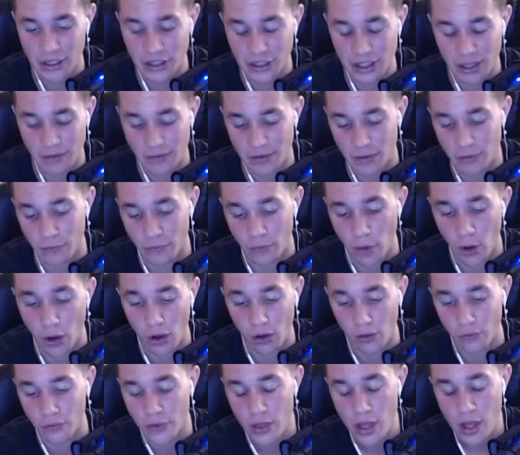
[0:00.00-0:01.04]
I just have to
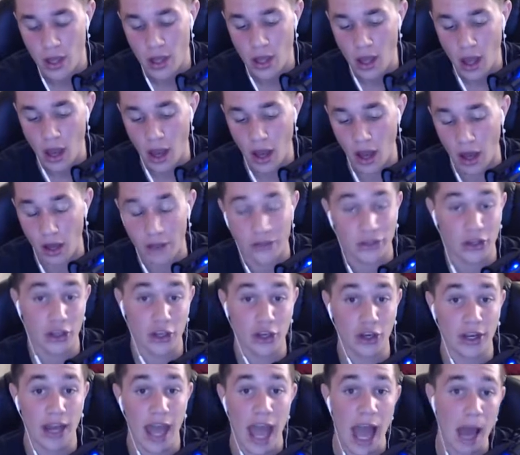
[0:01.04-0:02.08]
evolve the
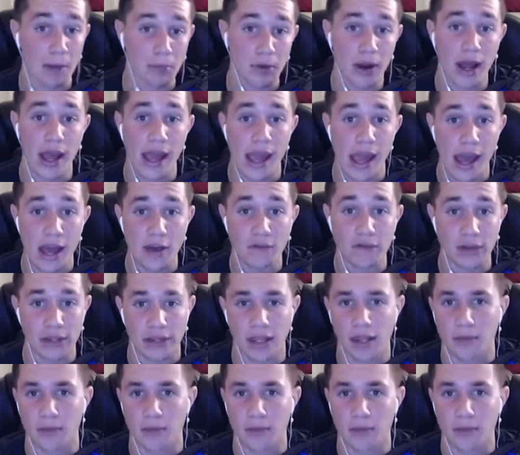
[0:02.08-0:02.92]
good Abra I have,